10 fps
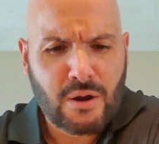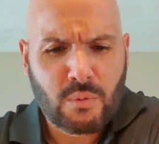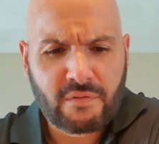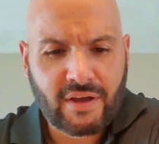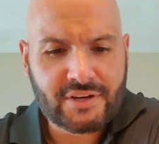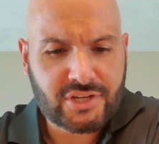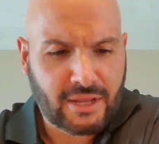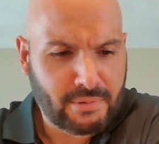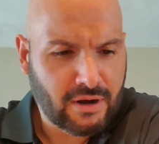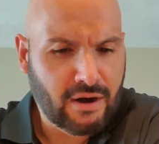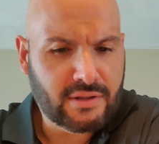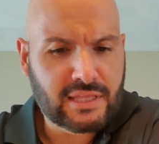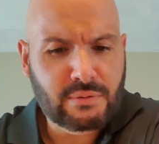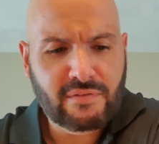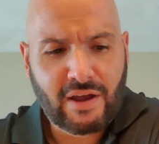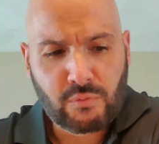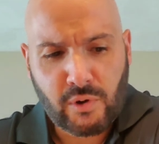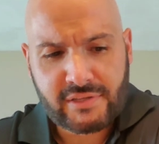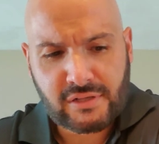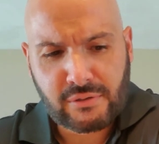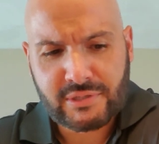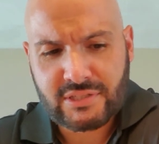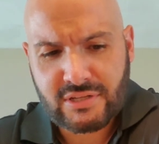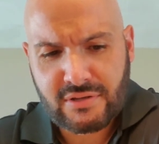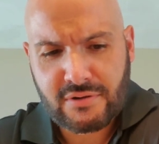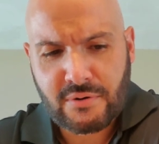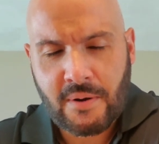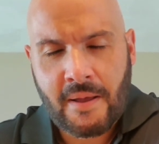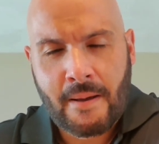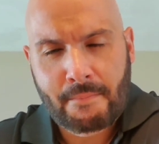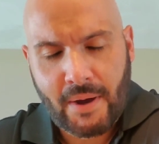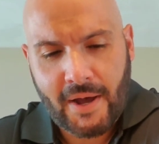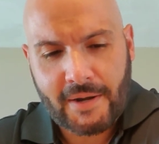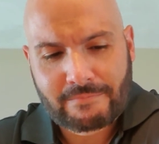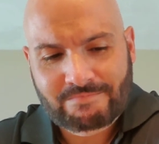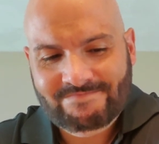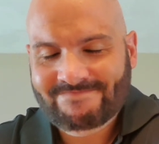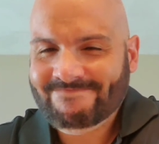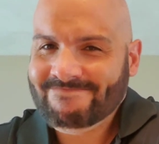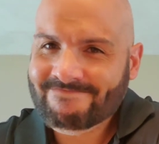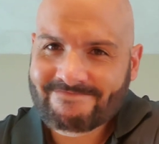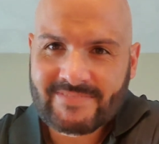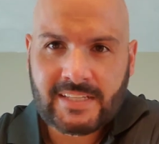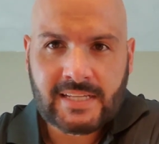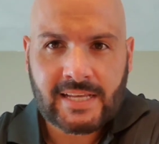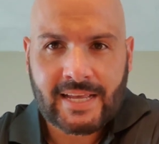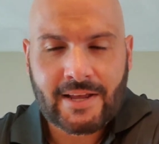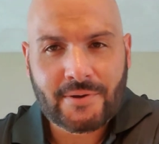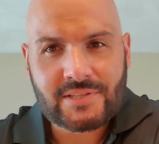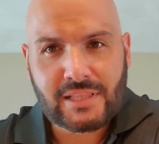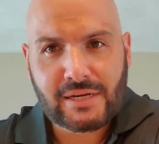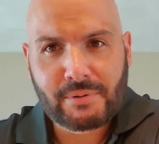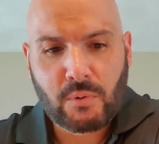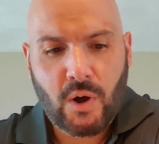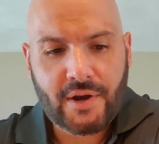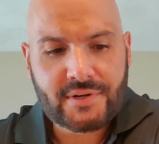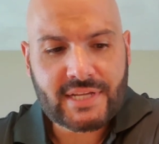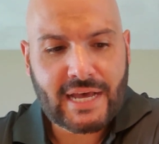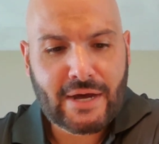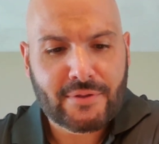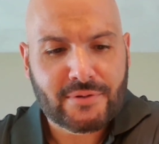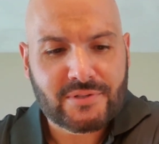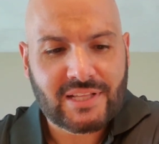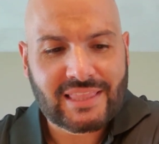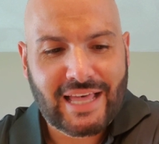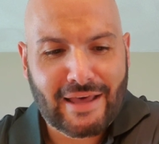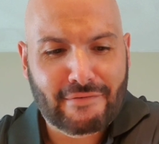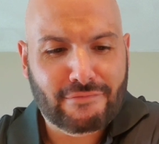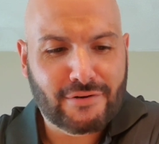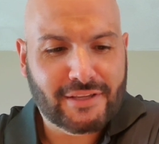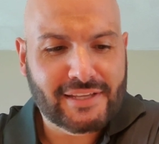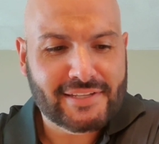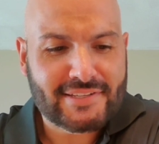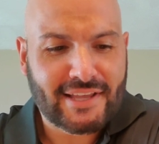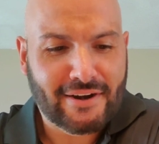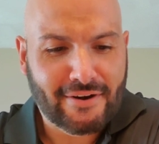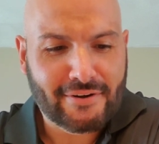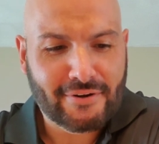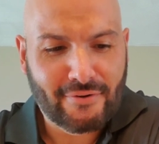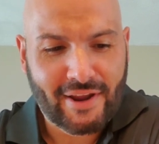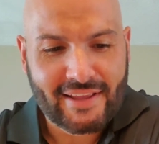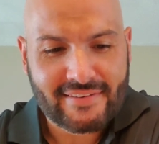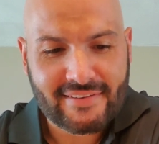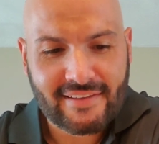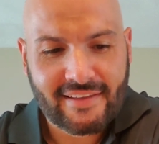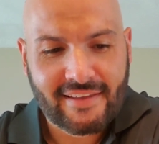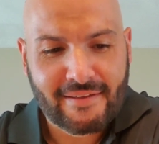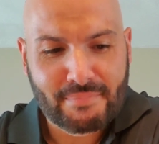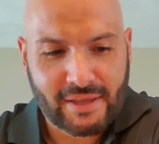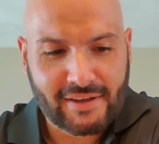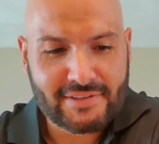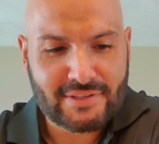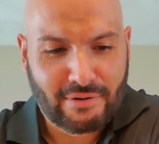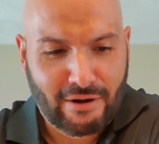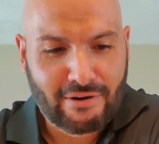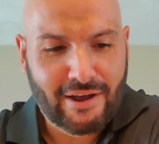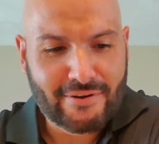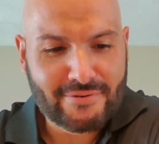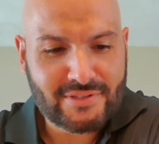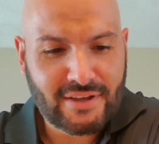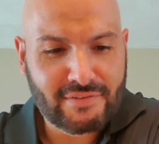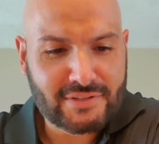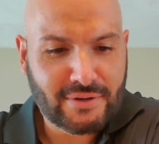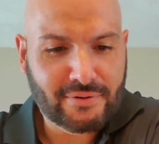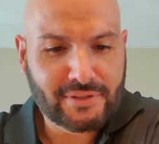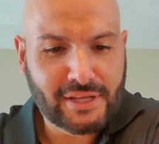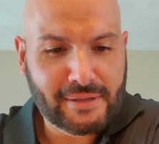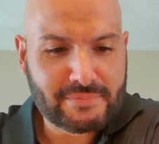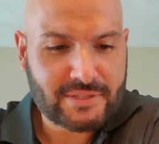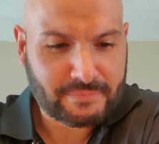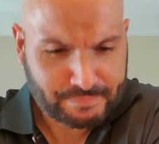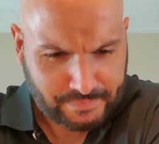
We've got Jake McCarthy. We've got Royce Lewis too. But, you know, it's a little bit watered down. There's a lot of rookies that aren't great because there are 107 total names.